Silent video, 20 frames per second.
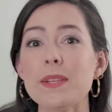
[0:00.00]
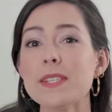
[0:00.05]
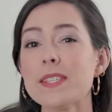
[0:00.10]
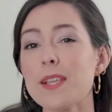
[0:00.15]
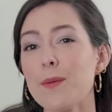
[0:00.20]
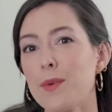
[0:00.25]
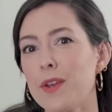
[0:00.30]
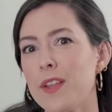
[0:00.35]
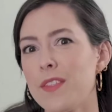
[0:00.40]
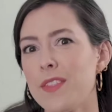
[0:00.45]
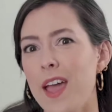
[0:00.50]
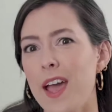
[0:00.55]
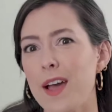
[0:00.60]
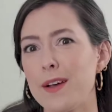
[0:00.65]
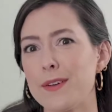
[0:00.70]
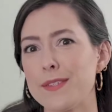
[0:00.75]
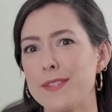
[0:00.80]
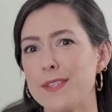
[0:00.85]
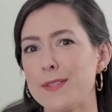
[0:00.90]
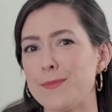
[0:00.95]
someone in the
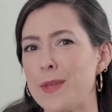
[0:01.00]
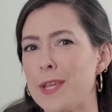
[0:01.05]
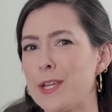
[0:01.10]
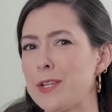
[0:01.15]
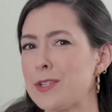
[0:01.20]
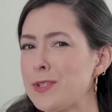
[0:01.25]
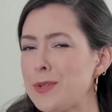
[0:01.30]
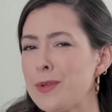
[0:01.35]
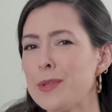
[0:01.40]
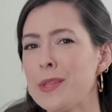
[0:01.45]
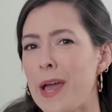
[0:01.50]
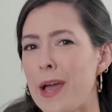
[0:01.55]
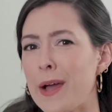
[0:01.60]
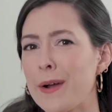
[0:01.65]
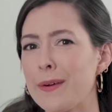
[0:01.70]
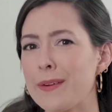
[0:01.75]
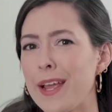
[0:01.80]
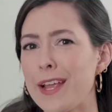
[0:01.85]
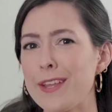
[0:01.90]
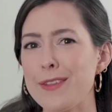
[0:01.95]
house is being too
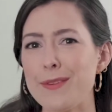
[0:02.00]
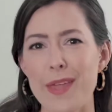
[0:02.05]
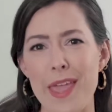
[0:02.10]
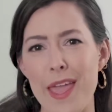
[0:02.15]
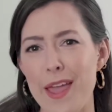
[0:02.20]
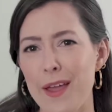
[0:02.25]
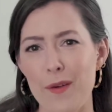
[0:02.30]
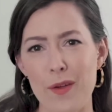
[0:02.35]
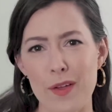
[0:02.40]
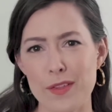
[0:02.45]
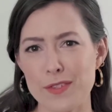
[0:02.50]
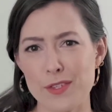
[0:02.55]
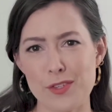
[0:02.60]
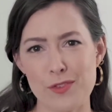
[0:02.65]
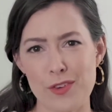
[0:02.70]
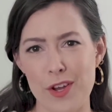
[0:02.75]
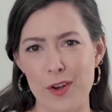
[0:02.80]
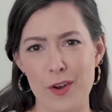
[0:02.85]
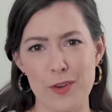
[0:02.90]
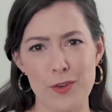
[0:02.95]
loud and you can't
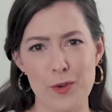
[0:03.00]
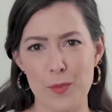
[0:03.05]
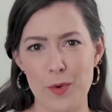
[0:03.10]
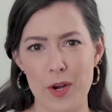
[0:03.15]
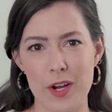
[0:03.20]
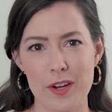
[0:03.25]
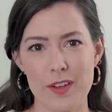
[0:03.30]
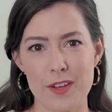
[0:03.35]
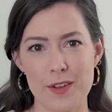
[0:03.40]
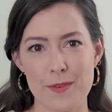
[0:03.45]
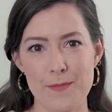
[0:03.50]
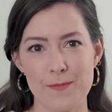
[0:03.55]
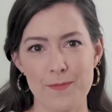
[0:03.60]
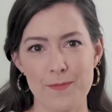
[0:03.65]
concentrate on your work.